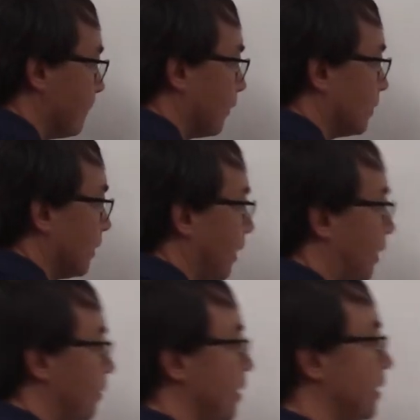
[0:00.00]
So how
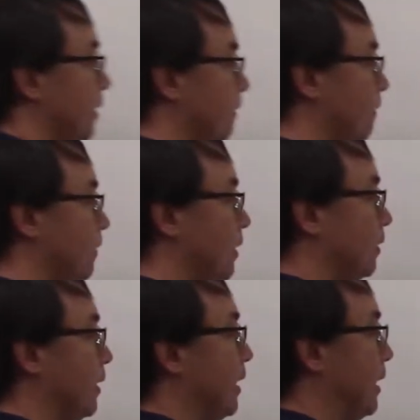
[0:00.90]
many feet are
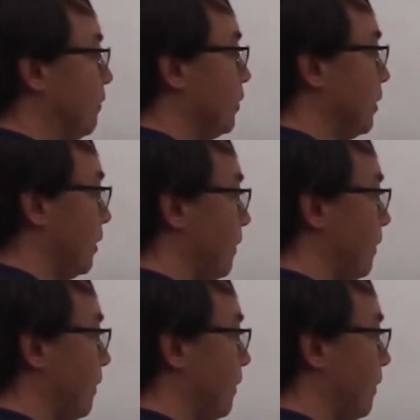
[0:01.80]
in 1/2 a yard?